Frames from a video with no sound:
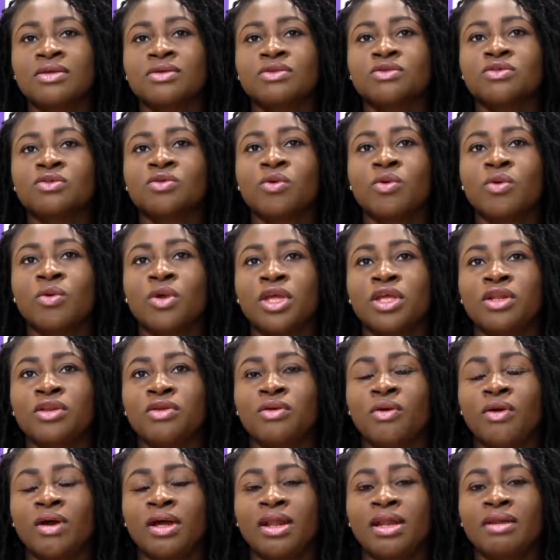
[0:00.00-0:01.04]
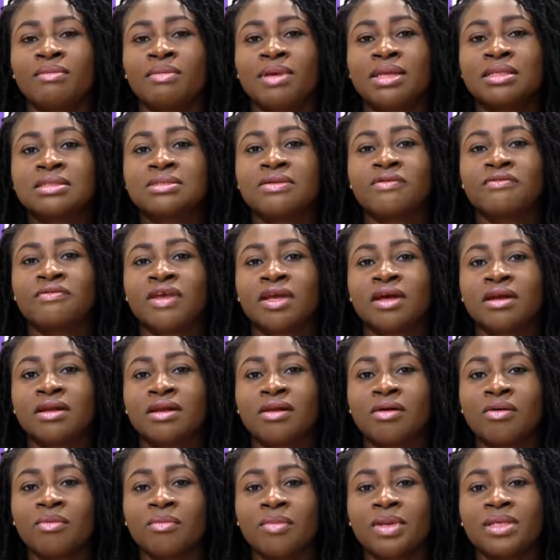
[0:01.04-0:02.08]
So in your elements of
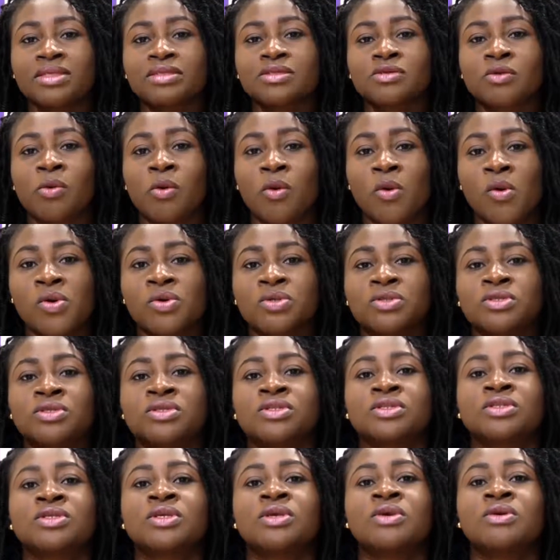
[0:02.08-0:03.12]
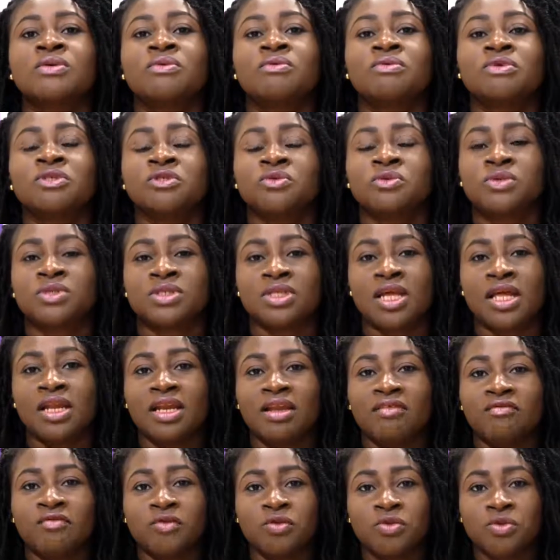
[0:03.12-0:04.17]
economics course, which was at
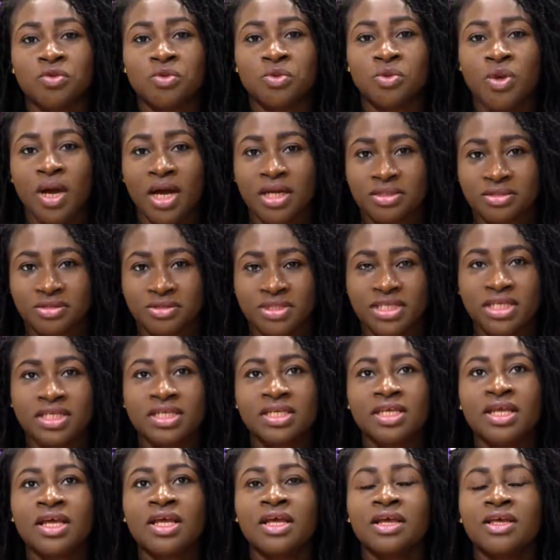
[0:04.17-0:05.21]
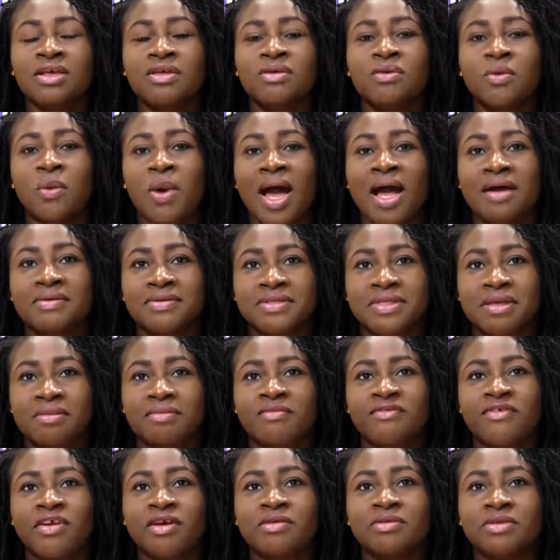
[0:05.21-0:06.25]
level 200, you have
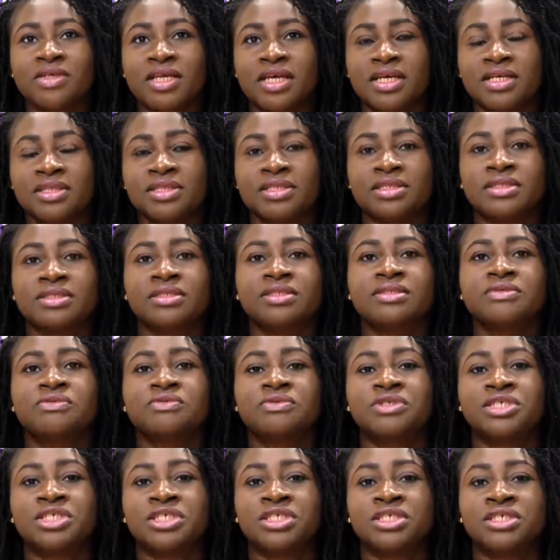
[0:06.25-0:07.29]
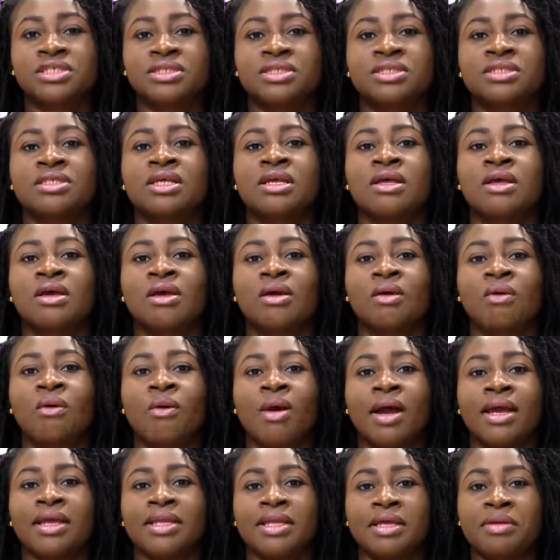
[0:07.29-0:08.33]
some foundation, which is
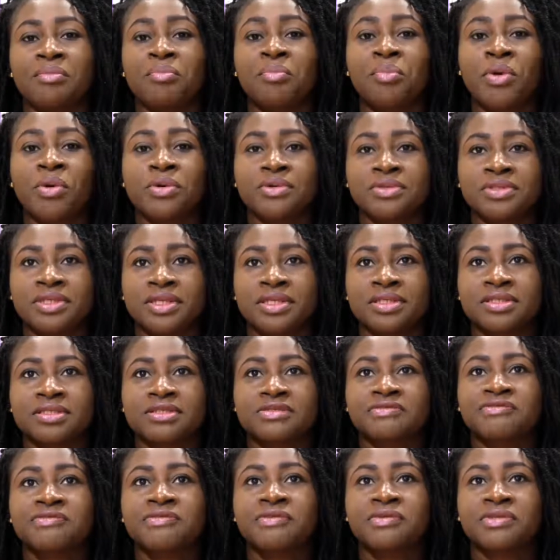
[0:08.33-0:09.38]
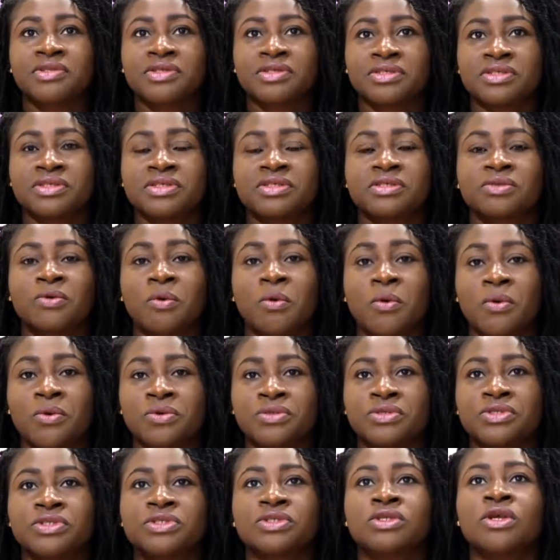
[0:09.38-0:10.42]
quite important for this
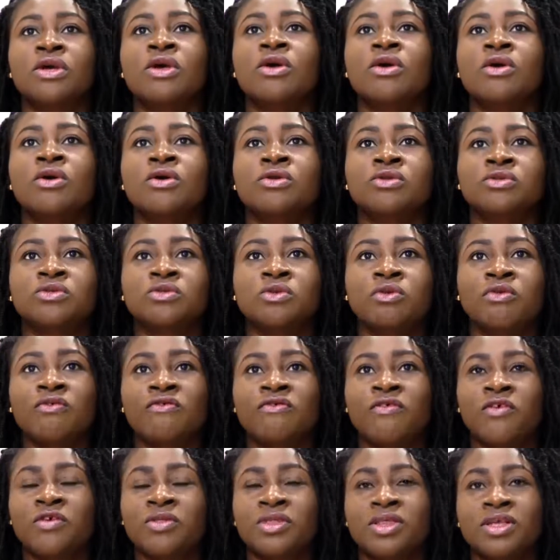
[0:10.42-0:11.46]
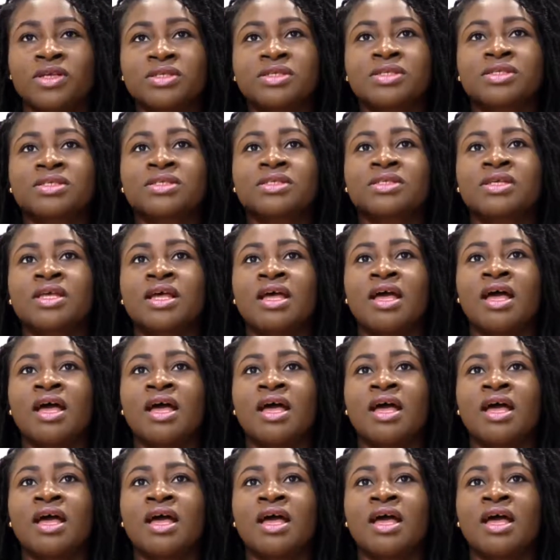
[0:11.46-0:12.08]
course. So for this,